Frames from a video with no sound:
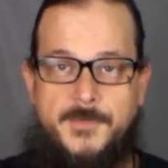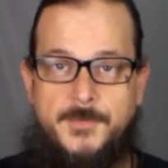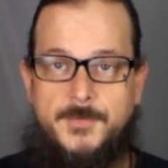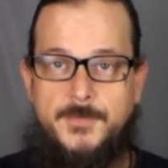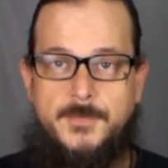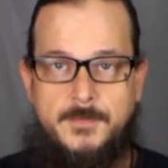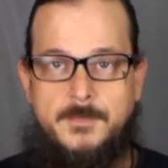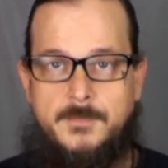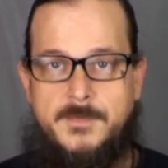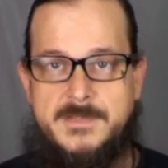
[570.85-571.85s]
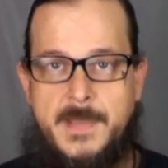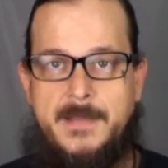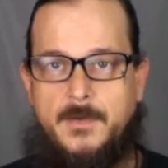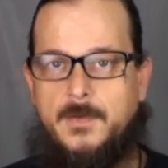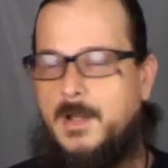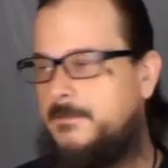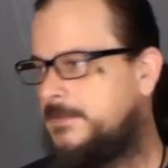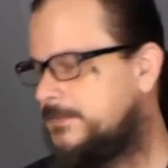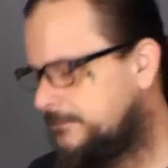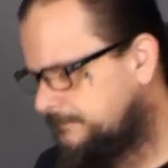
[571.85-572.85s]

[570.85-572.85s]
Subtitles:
to these manhole covers.